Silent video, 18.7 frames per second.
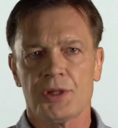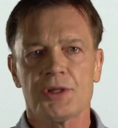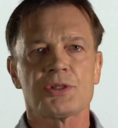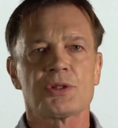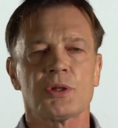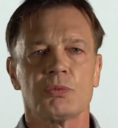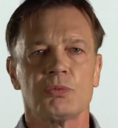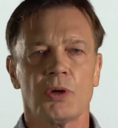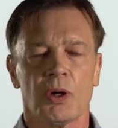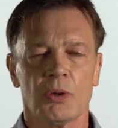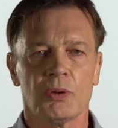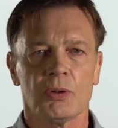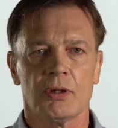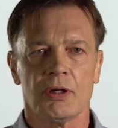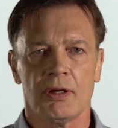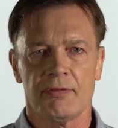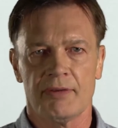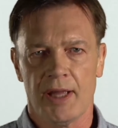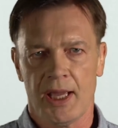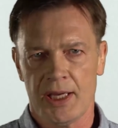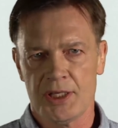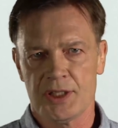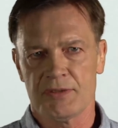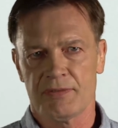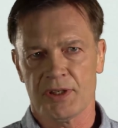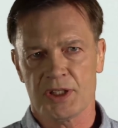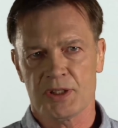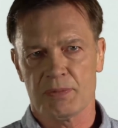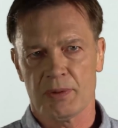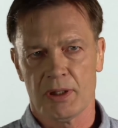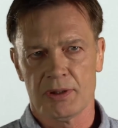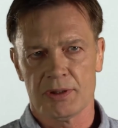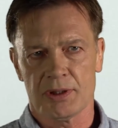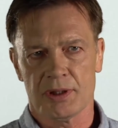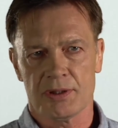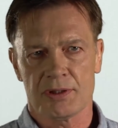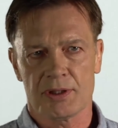What is the role of age of
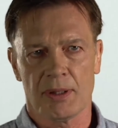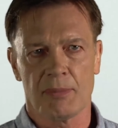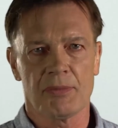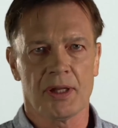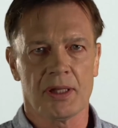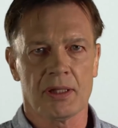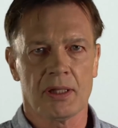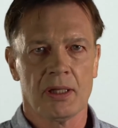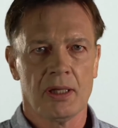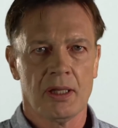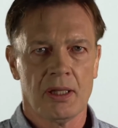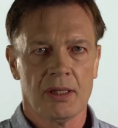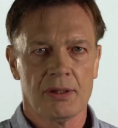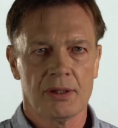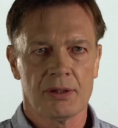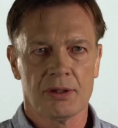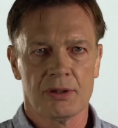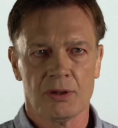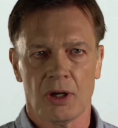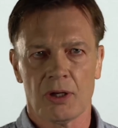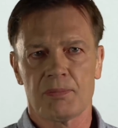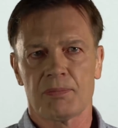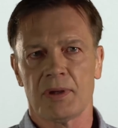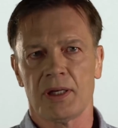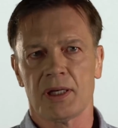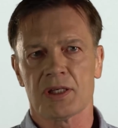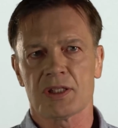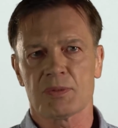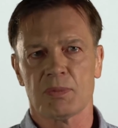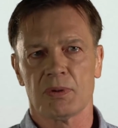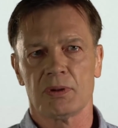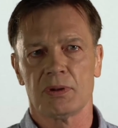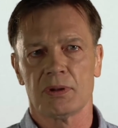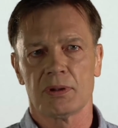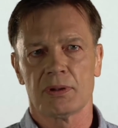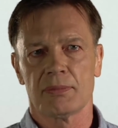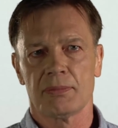exposure? Something that had not been
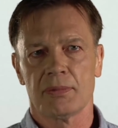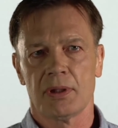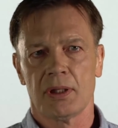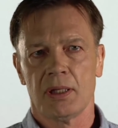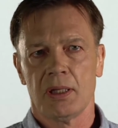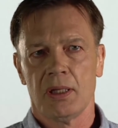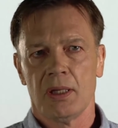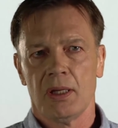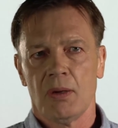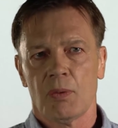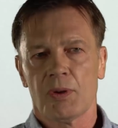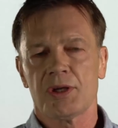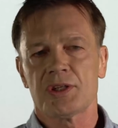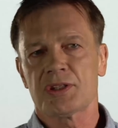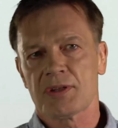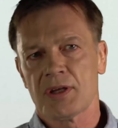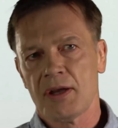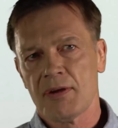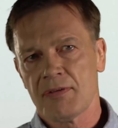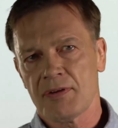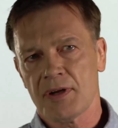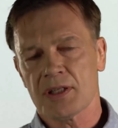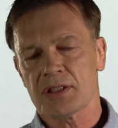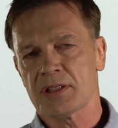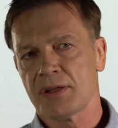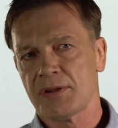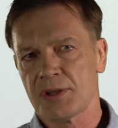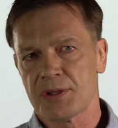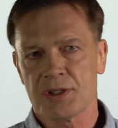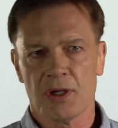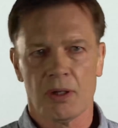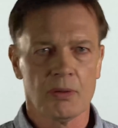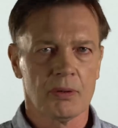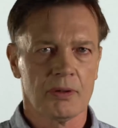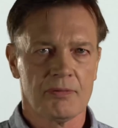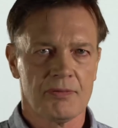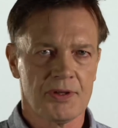explored. What is firstly the
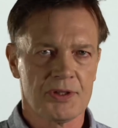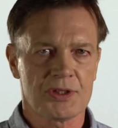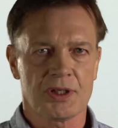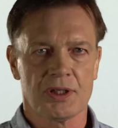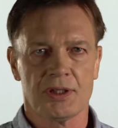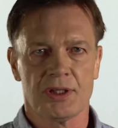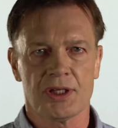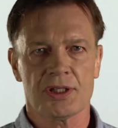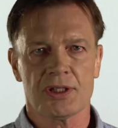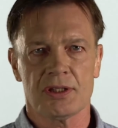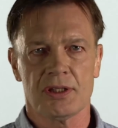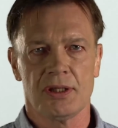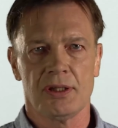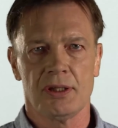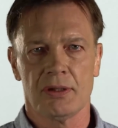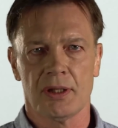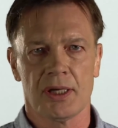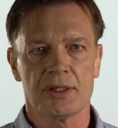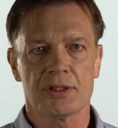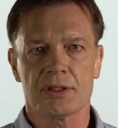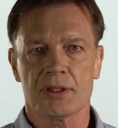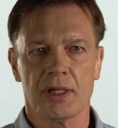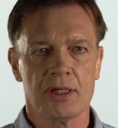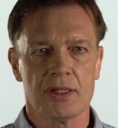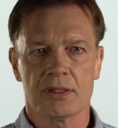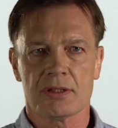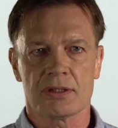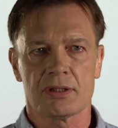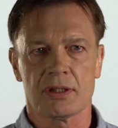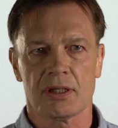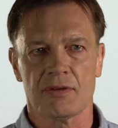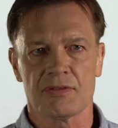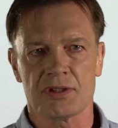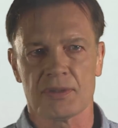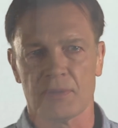toll of this condition in the United States, just to